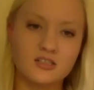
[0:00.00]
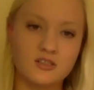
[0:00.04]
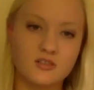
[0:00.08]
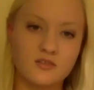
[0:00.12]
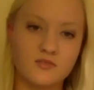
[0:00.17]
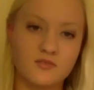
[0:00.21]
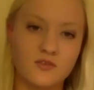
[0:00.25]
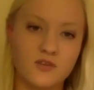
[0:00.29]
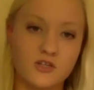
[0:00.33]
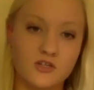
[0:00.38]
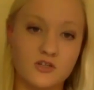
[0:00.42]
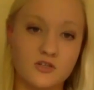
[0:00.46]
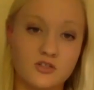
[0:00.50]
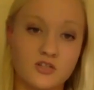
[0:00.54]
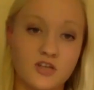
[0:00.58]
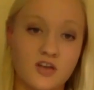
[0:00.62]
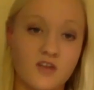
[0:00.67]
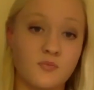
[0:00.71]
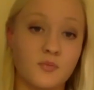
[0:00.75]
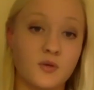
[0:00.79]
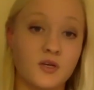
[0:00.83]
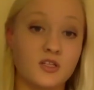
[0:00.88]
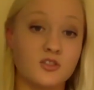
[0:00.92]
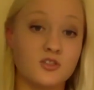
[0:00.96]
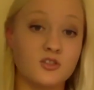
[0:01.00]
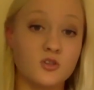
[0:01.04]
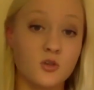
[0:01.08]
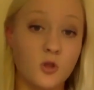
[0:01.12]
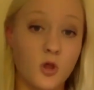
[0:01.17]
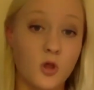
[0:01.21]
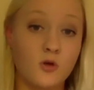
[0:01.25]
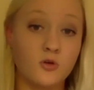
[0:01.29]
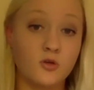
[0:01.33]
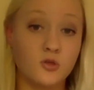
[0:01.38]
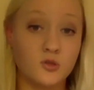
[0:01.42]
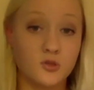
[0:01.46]
officials have been
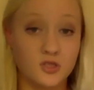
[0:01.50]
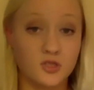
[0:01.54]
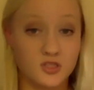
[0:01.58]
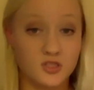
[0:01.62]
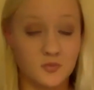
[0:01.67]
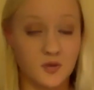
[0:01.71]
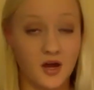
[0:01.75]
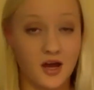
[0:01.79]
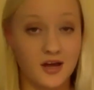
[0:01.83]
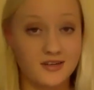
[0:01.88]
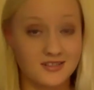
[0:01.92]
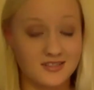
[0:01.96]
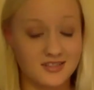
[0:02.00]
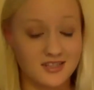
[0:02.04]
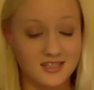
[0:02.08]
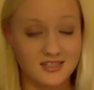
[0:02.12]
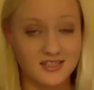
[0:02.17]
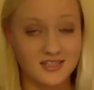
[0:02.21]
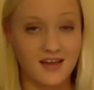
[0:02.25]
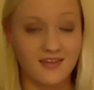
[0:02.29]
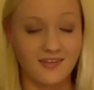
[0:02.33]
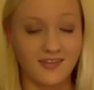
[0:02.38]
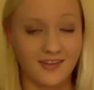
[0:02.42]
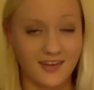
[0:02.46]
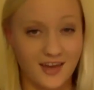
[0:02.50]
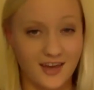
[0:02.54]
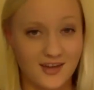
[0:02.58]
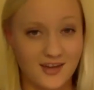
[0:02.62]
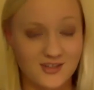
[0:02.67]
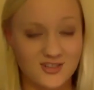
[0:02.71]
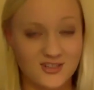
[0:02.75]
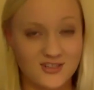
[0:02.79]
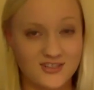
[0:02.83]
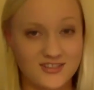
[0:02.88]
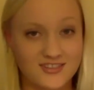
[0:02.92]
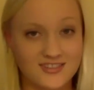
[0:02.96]
slow to respond to these
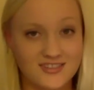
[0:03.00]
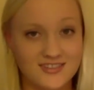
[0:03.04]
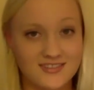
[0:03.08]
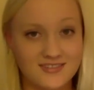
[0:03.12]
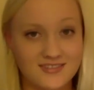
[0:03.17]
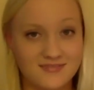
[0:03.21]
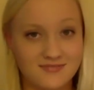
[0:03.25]
allegations.